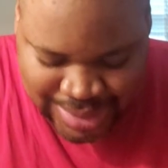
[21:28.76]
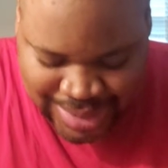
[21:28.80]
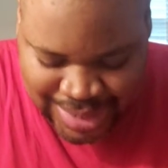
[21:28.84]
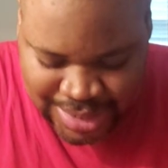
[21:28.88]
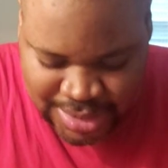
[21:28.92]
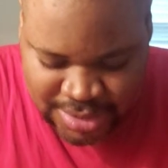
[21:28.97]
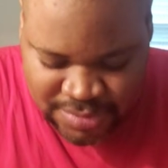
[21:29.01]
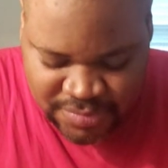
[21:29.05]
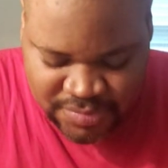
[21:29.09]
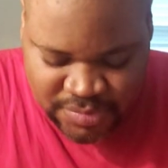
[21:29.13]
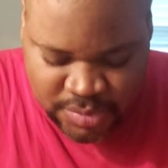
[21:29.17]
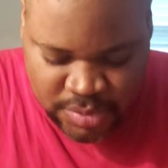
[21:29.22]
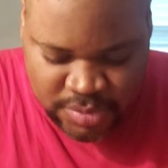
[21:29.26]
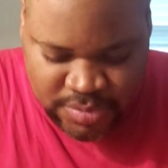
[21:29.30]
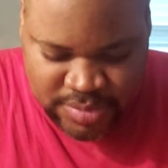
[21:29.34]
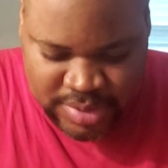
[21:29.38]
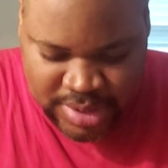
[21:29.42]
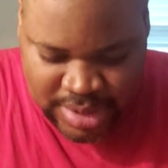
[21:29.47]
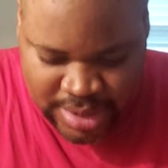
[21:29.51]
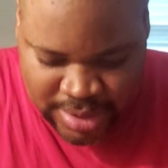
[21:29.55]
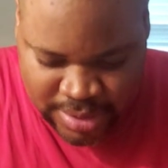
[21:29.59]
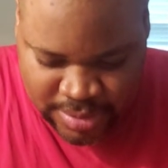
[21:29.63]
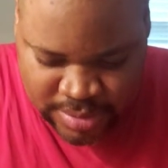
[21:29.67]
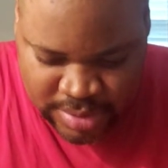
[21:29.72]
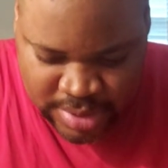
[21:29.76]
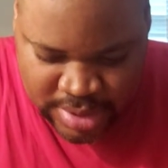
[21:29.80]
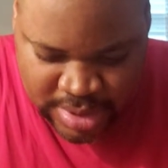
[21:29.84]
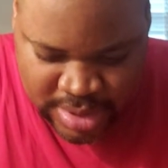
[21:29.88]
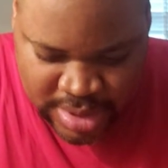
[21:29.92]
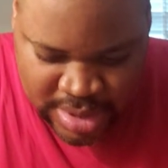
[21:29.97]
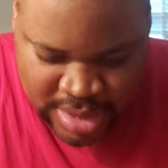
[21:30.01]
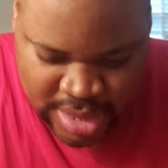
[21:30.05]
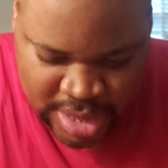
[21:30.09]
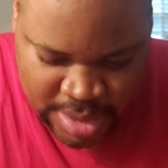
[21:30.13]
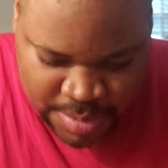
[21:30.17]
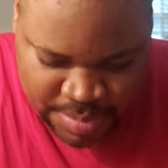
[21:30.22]
on the 4th down,
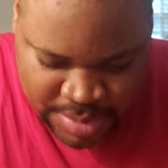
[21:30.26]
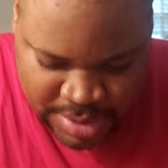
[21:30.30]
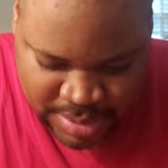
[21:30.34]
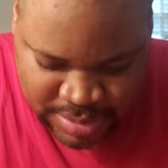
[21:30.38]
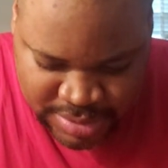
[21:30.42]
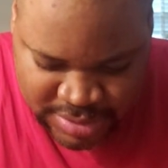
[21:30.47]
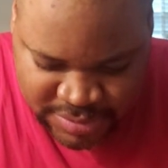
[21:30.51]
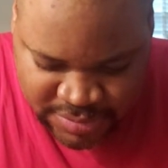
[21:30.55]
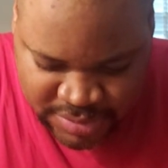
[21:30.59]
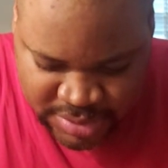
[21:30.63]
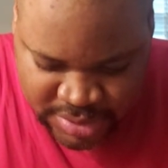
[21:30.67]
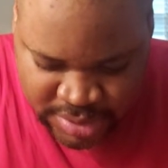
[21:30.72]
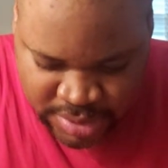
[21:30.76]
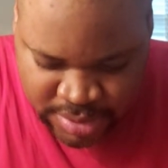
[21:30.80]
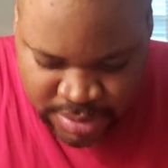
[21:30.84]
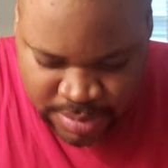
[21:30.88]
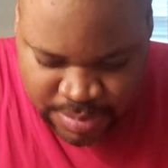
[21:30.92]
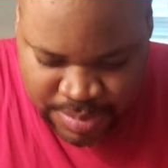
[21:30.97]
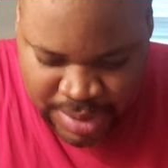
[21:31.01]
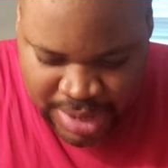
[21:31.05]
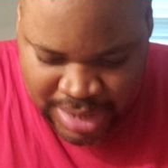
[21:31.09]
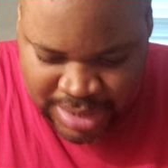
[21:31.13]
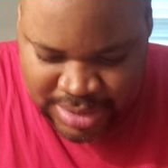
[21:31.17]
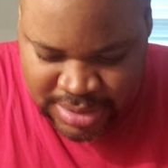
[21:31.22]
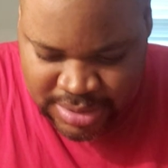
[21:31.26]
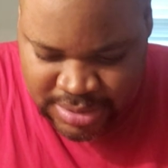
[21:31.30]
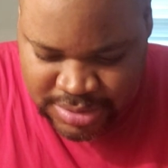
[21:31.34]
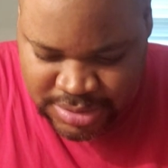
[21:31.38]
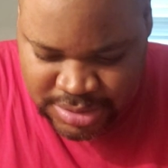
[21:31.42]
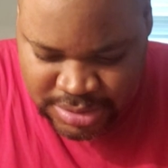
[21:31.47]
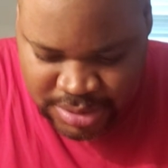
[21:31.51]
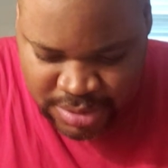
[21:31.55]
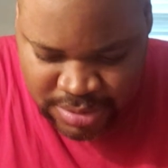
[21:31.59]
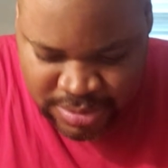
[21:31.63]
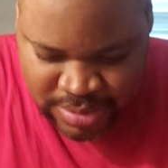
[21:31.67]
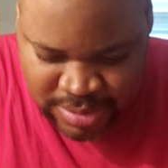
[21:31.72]
and Beavers tailback
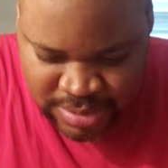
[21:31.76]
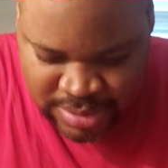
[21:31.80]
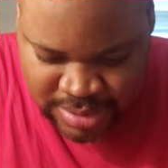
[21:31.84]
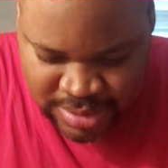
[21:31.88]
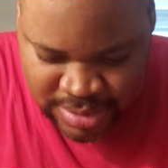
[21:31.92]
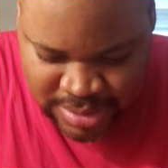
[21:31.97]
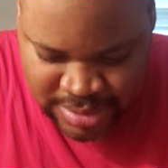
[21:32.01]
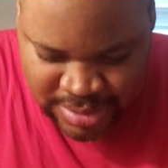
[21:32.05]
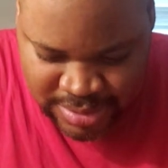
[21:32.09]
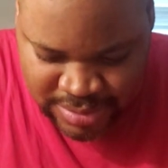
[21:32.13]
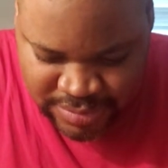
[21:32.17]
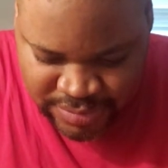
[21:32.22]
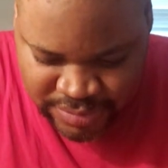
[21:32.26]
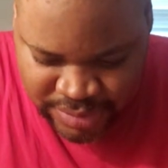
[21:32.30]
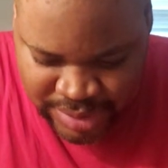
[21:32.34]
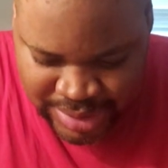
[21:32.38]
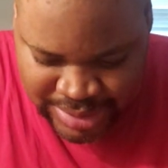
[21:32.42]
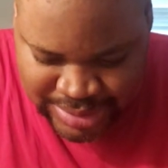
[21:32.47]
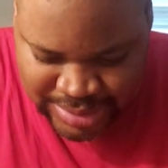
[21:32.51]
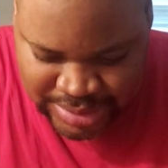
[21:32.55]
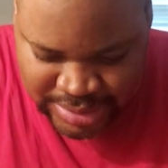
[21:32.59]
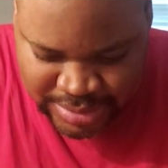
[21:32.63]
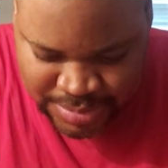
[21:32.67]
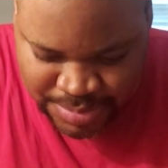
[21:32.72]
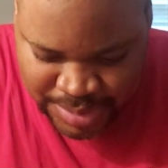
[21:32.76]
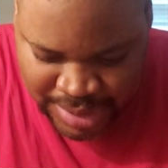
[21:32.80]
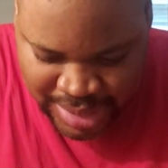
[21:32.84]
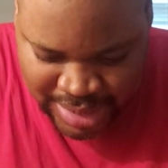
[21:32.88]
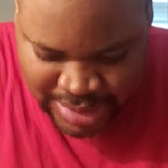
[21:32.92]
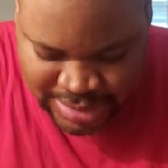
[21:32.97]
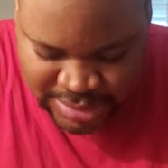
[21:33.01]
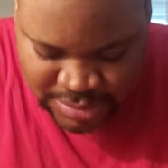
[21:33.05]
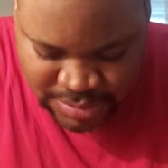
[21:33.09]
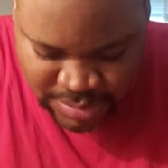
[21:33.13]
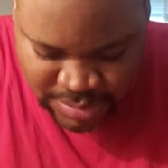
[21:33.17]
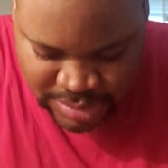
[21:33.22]
Joe Francis
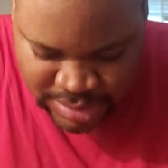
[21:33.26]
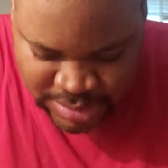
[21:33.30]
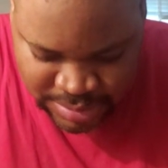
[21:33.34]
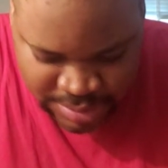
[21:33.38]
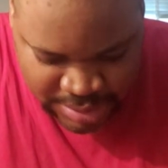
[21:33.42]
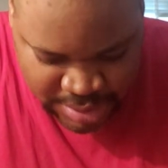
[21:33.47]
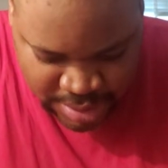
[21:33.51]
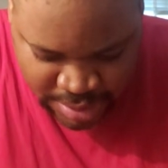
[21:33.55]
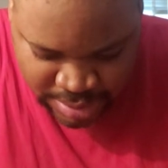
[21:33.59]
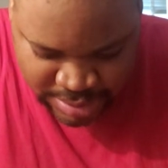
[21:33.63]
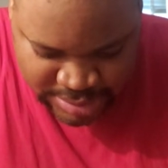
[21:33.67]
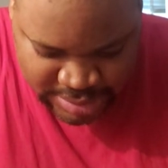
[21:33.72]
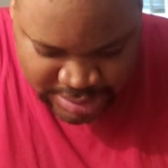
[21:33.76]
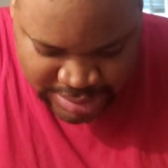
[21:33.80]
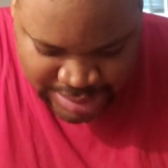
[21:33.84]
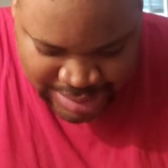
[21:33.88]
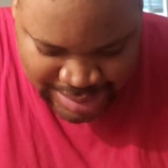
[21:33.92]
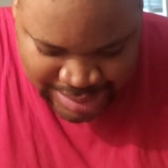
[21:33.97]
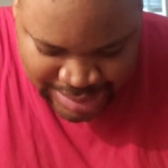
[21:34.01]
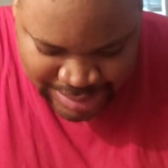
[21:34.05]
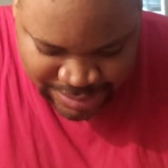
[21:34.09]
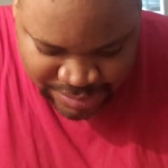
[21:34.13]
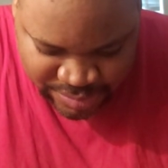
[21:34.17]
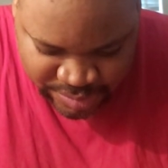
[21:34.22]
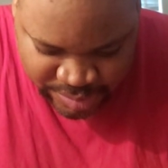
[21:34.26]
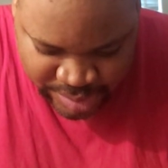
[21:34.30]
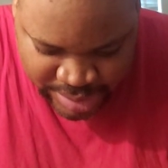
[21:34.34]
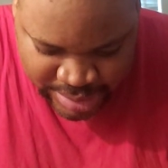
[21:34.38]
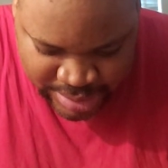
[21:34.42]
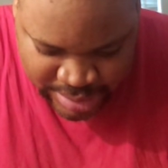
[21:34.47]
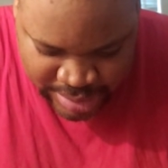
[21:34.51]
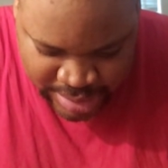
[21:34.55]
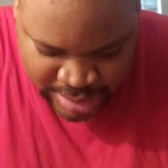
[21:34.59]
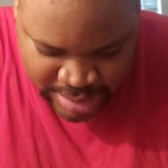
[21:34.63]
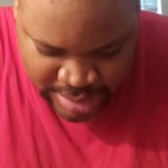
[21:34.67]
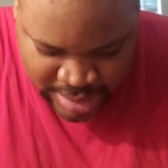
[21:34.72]
passed 23 yards to end Frank
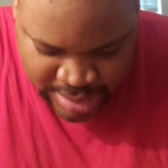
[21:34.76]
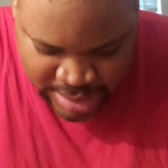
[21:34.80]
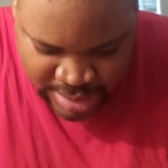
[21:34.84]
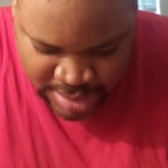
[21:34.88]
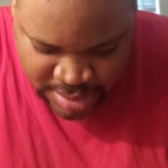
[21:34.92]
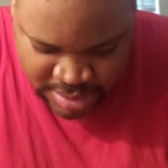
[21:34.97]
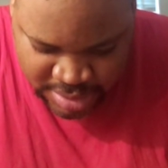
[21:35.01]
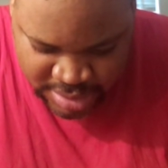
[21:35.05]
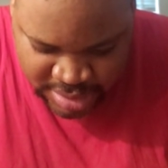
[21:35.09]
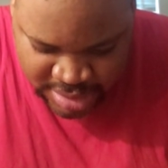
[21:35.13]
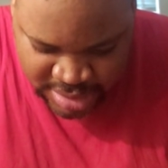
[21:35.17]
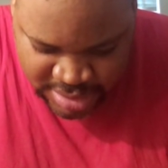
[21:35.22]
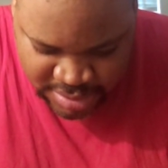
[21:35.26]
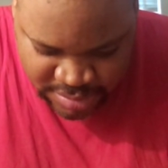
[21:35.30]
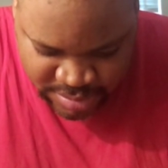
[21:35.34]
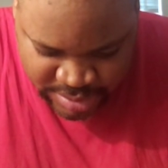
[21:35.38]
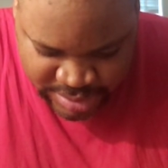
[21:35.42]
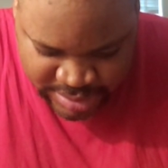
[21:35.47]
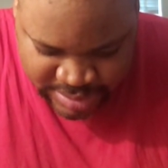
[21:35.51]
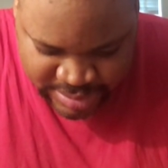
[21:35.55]
Negri